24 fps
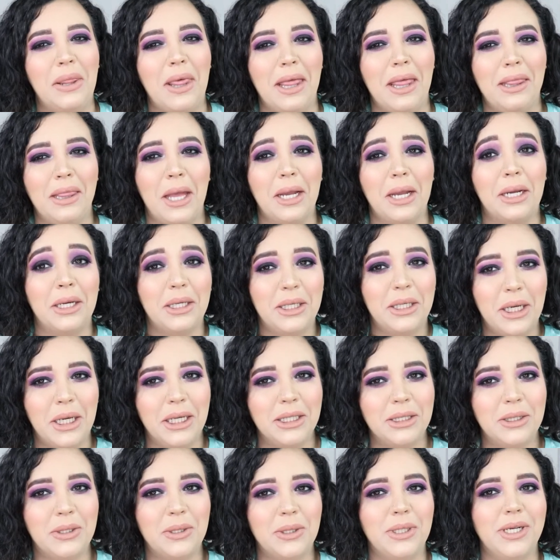than like a
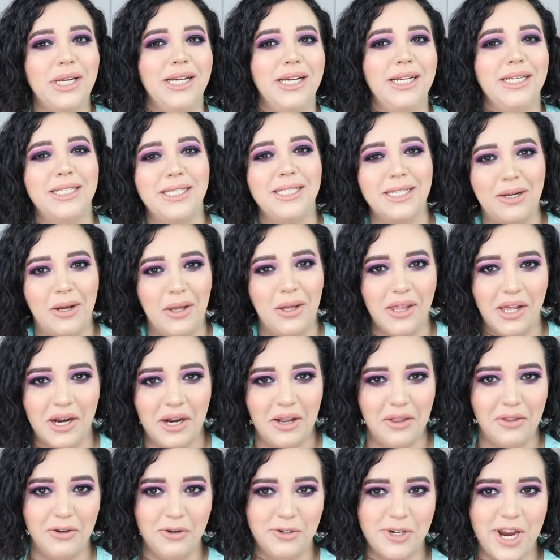cut crease and all that
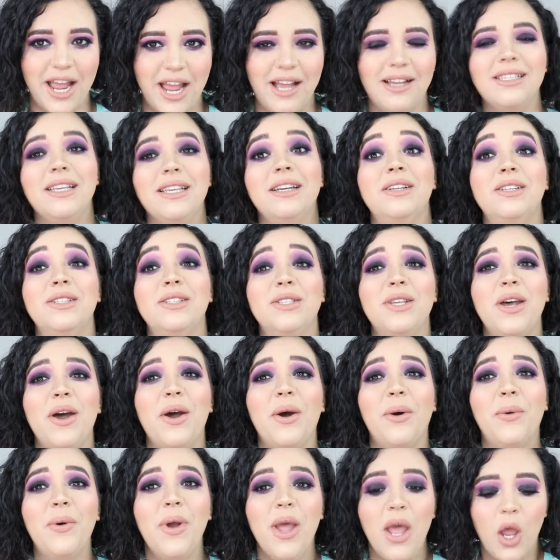other jazz.
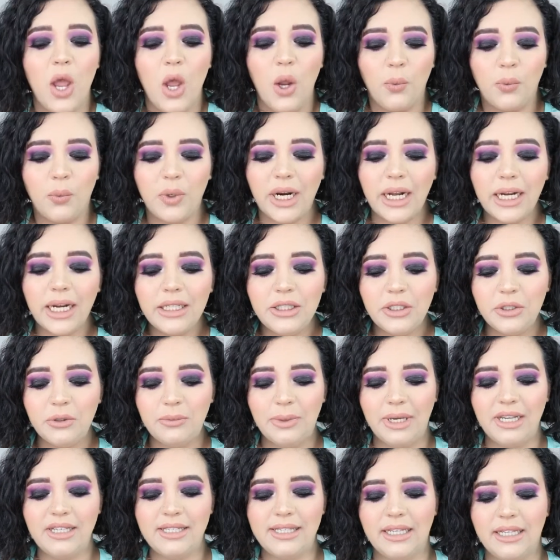So what I do
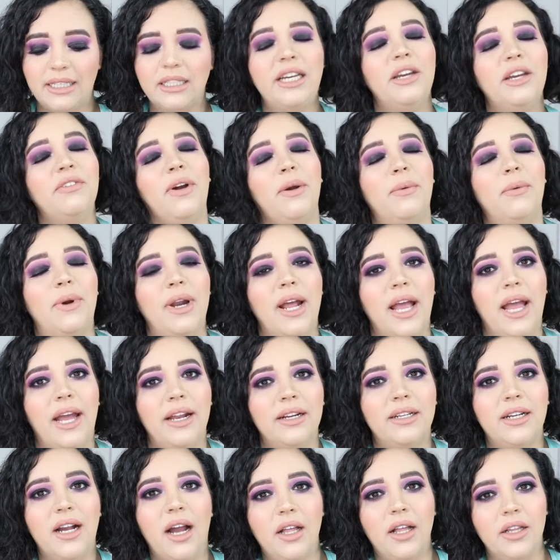basically if I want to
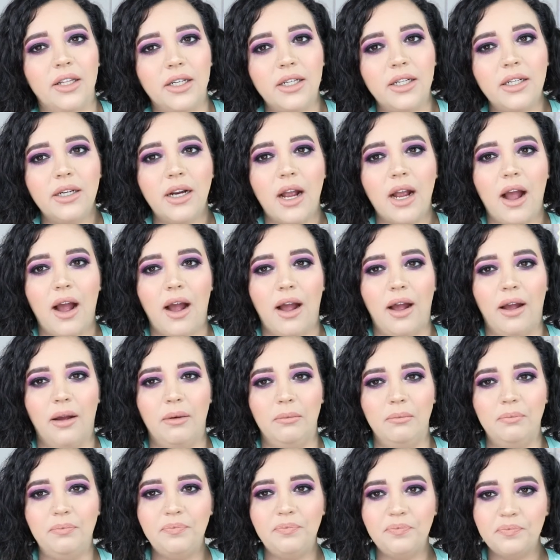add color
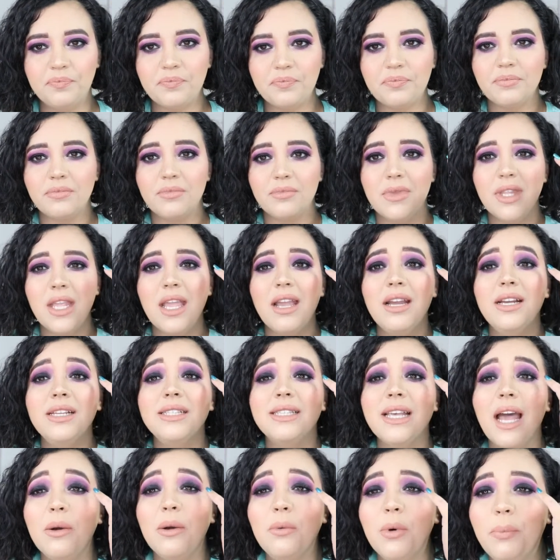um,
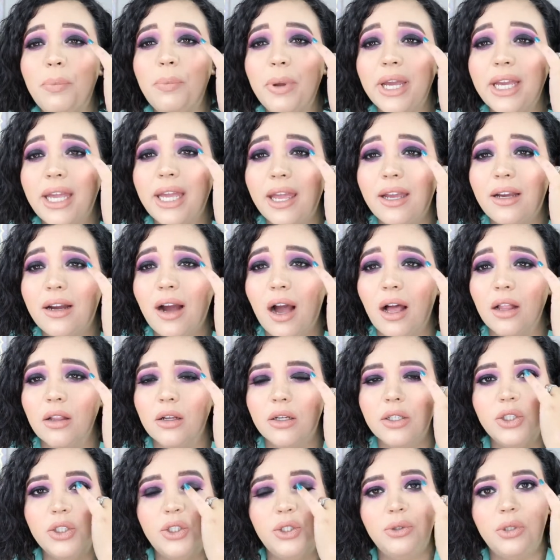is I will pick a
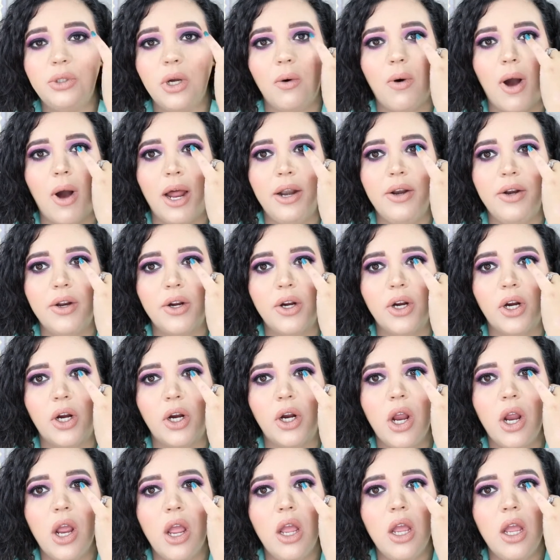color to go
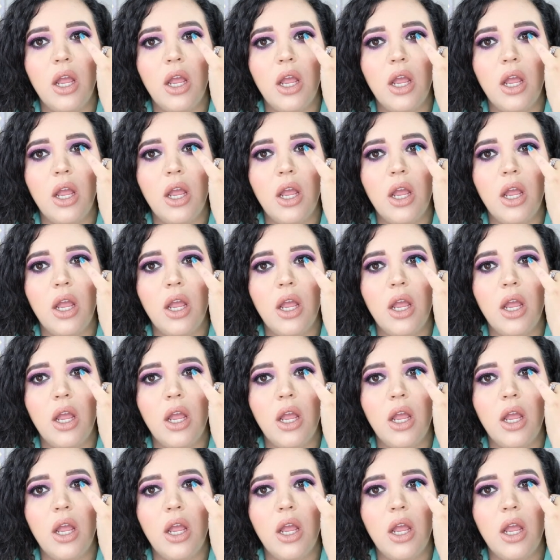under